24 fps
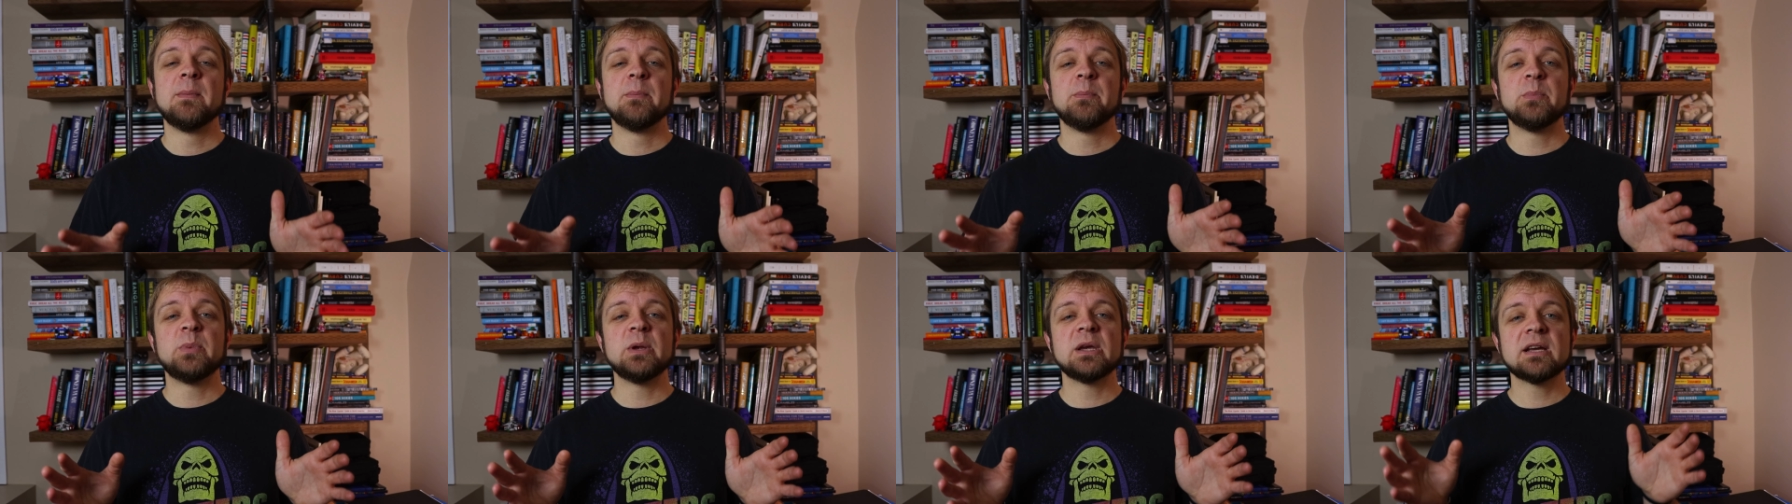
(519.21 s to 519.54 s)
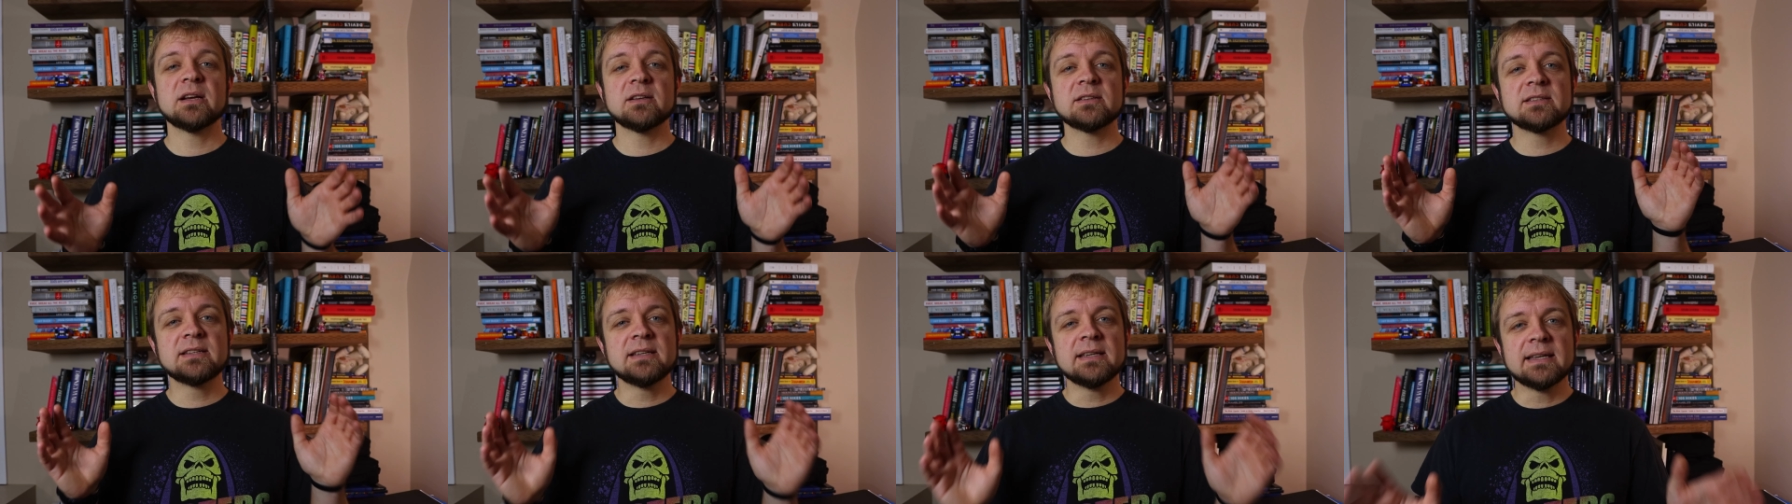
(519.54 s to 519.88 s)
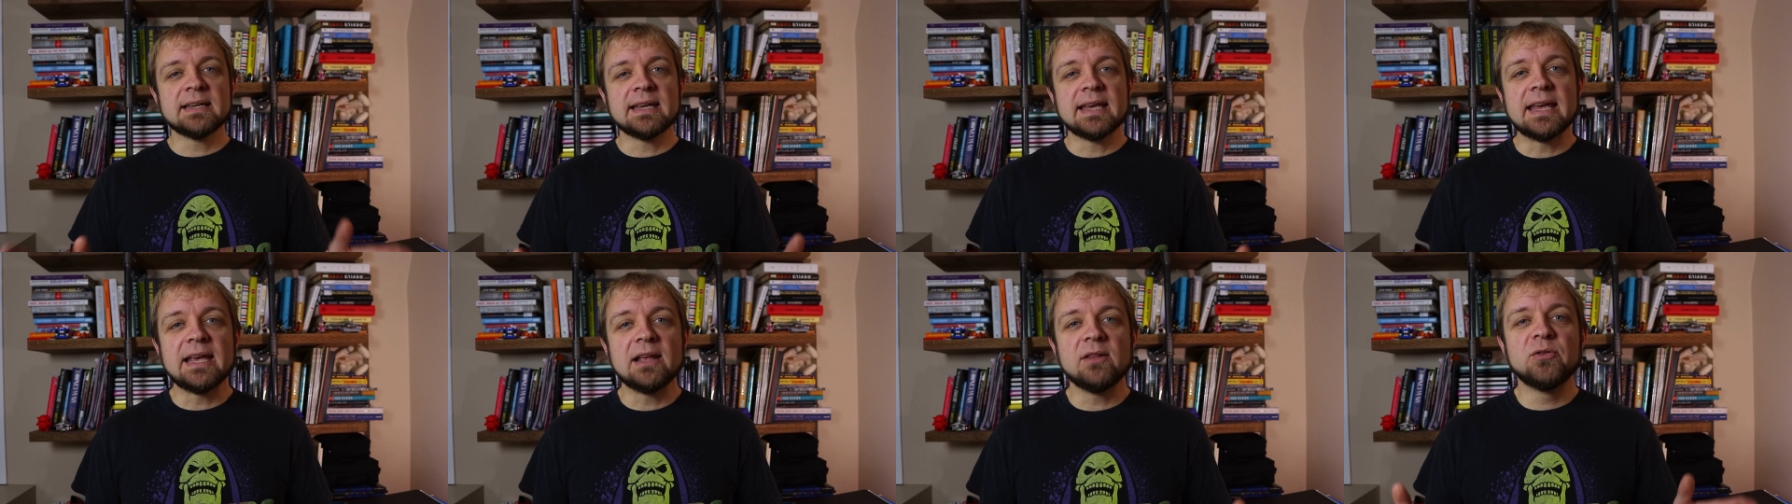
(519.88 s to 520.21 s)
Because
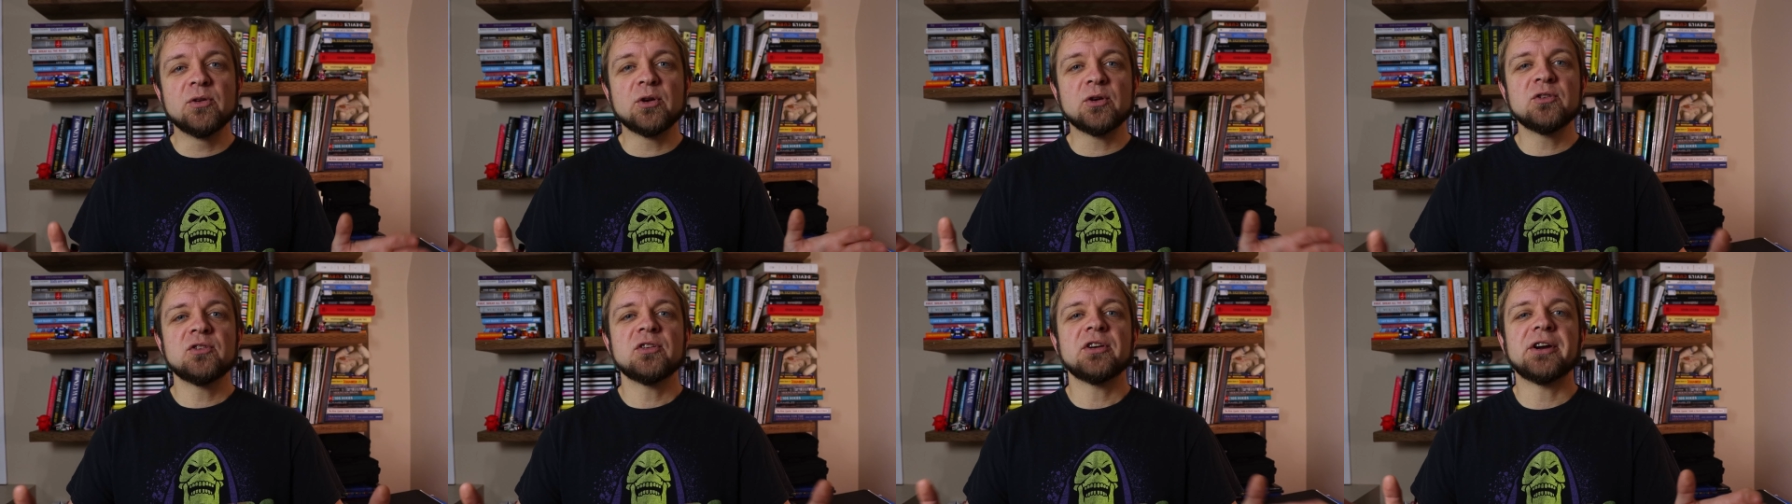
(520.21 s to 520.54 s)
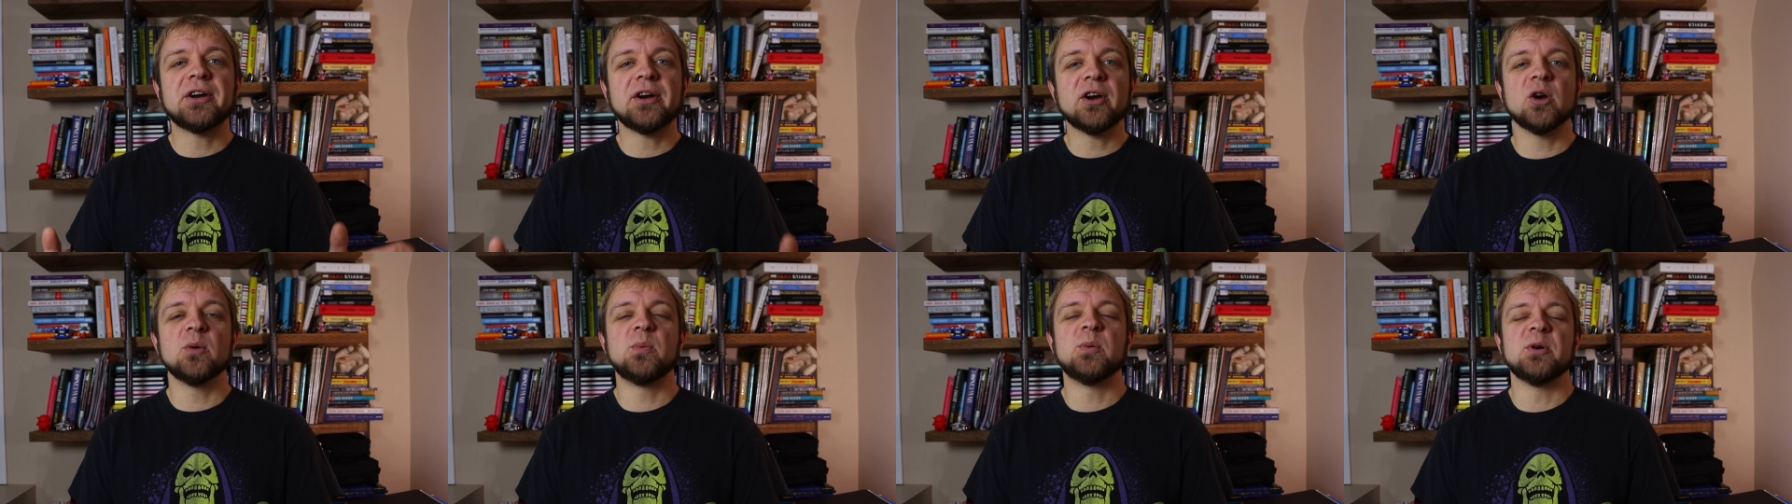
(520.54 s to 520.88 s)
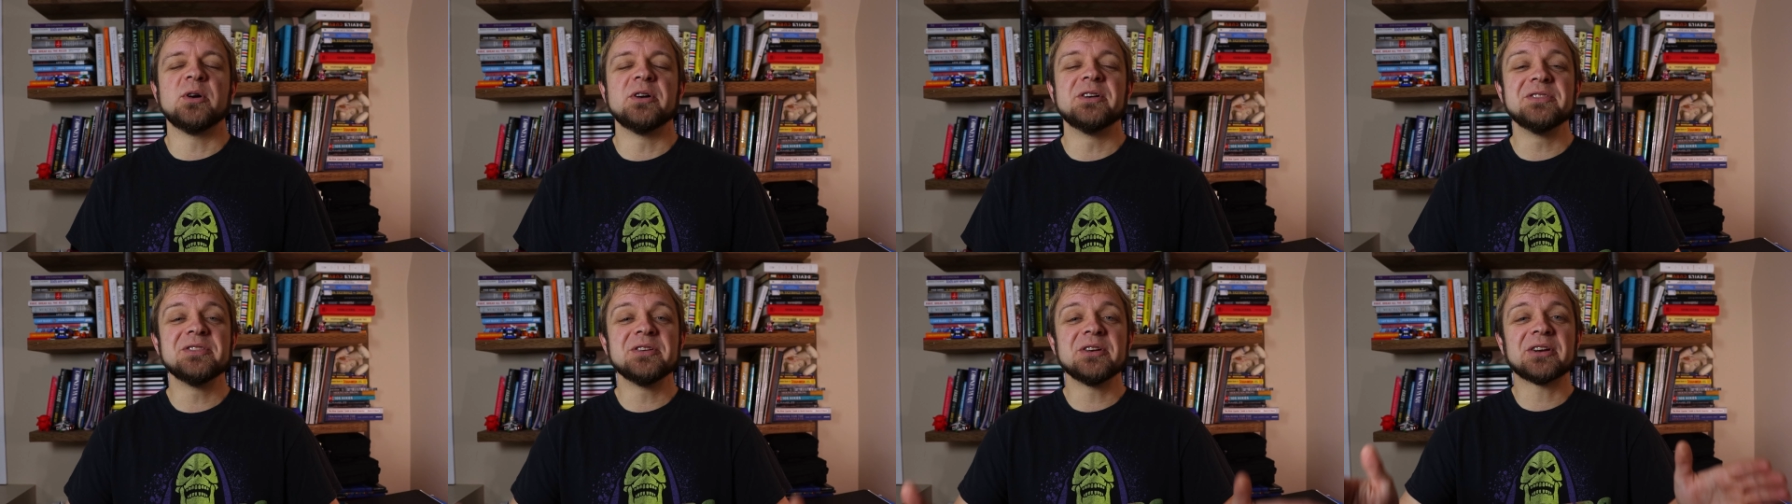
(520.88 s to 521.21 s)
kids are terrible
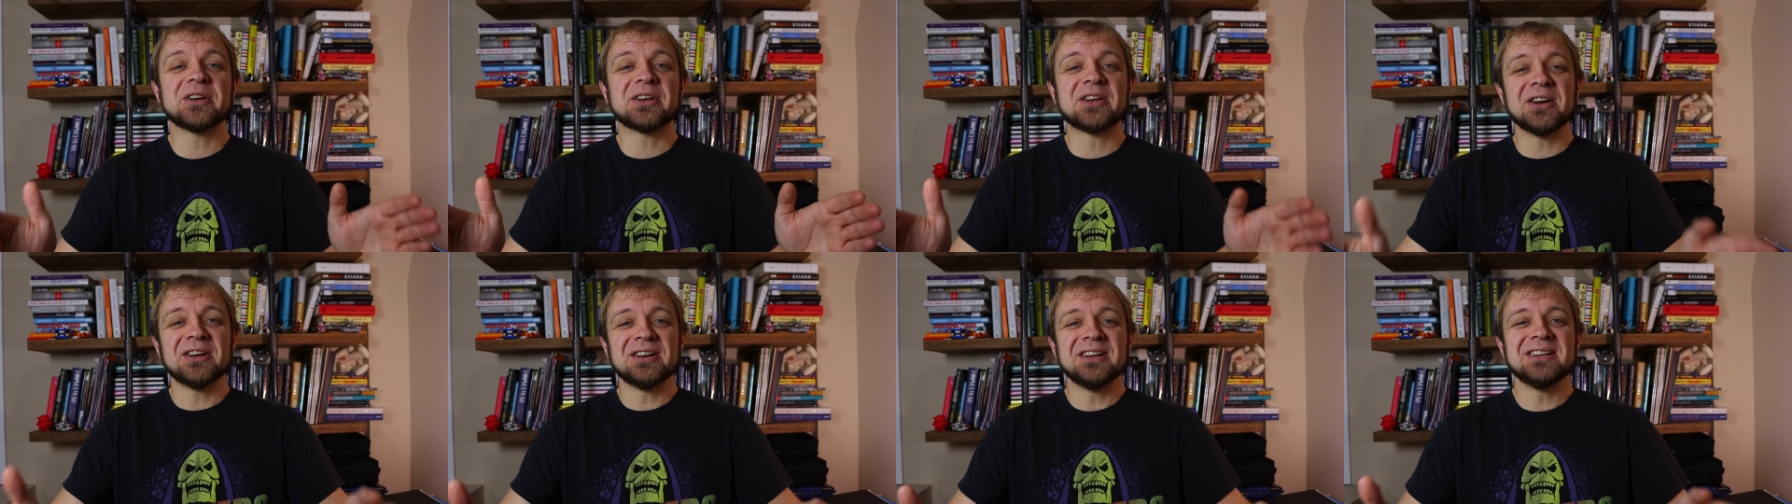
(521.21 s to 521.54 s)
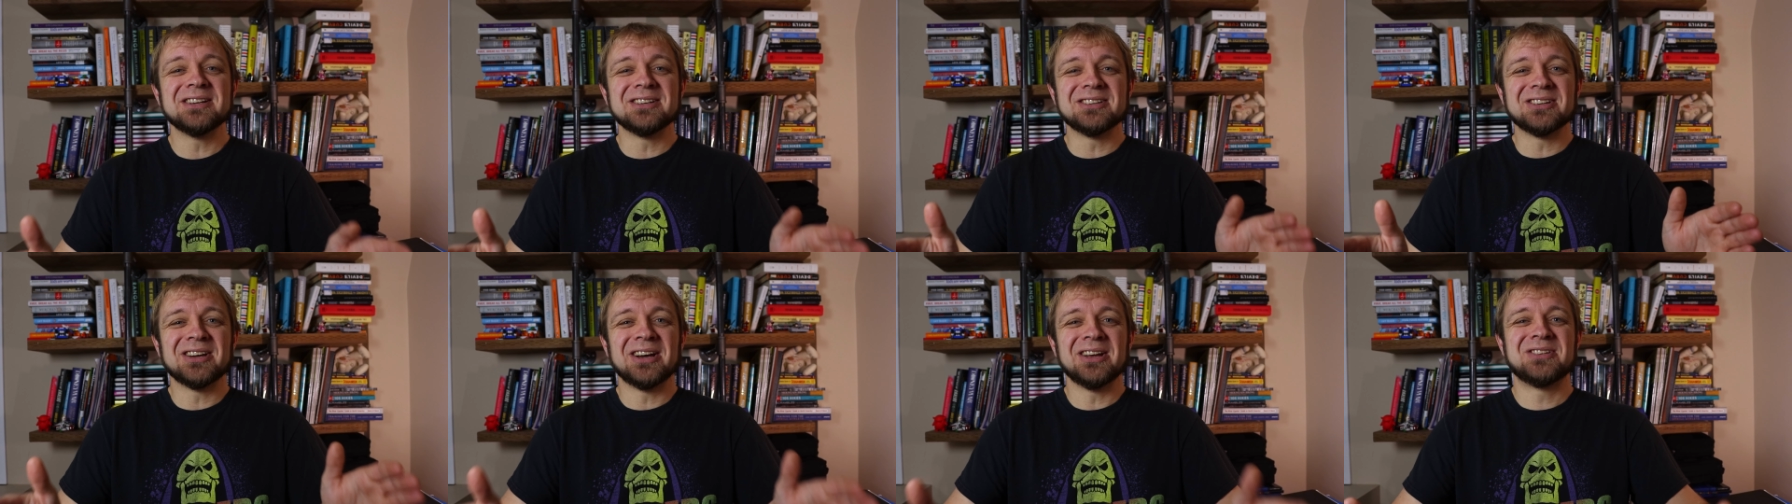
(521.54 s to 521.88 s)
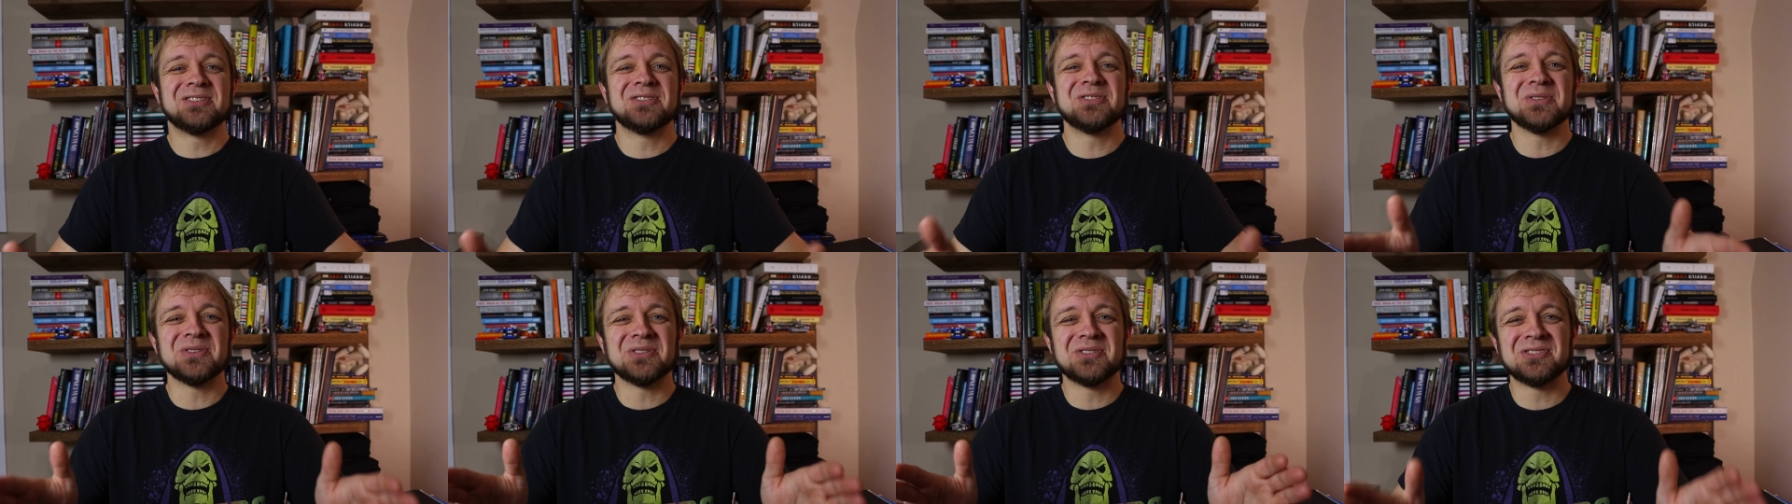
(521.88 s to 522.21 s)
and they're gonna
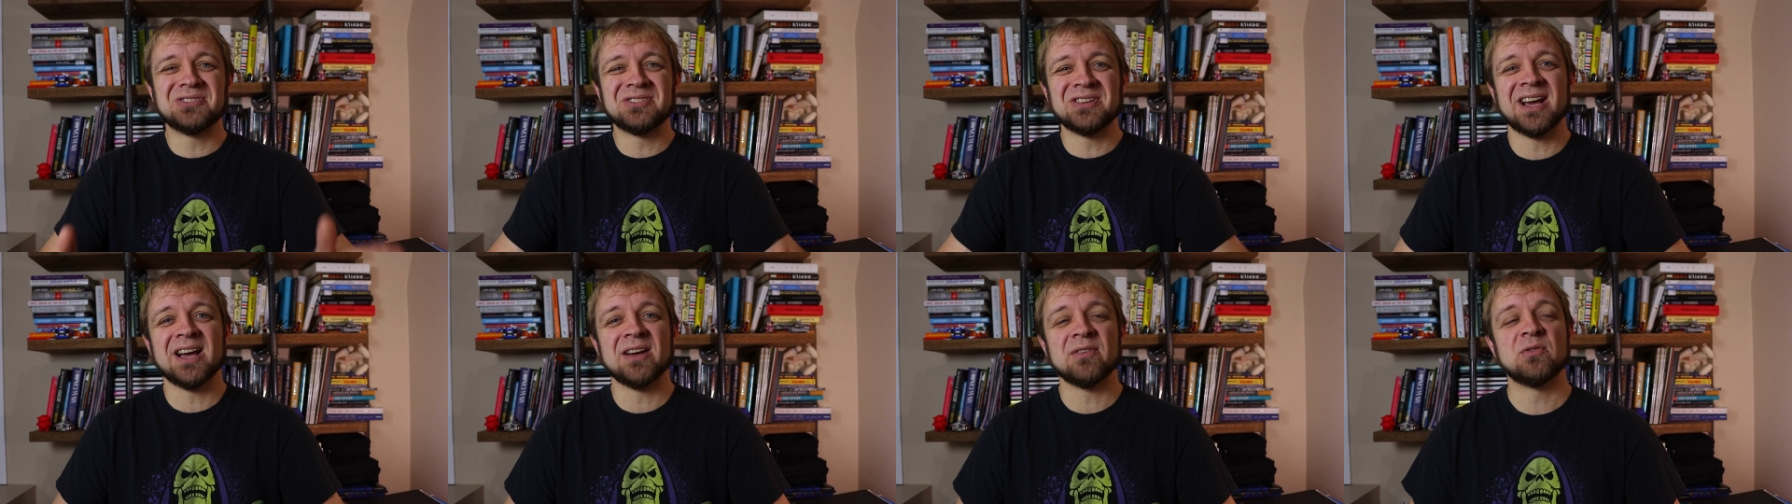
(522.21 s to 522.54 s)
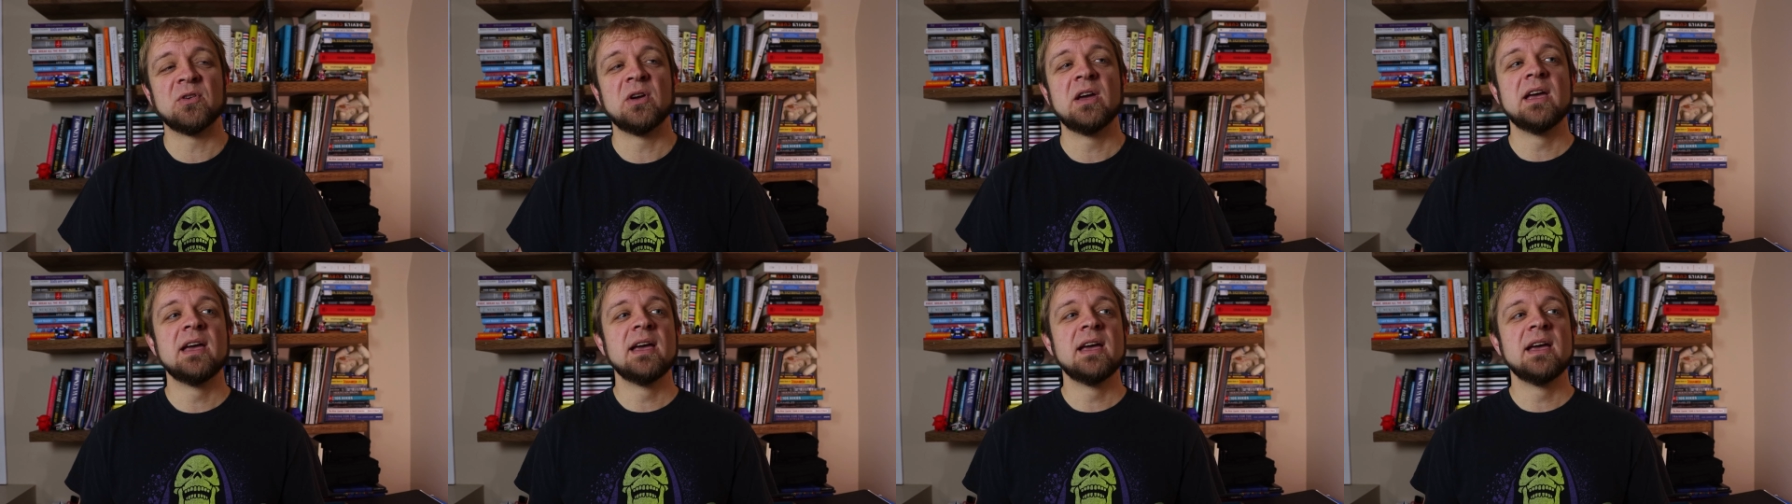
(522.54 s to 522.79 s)
touch your stuff.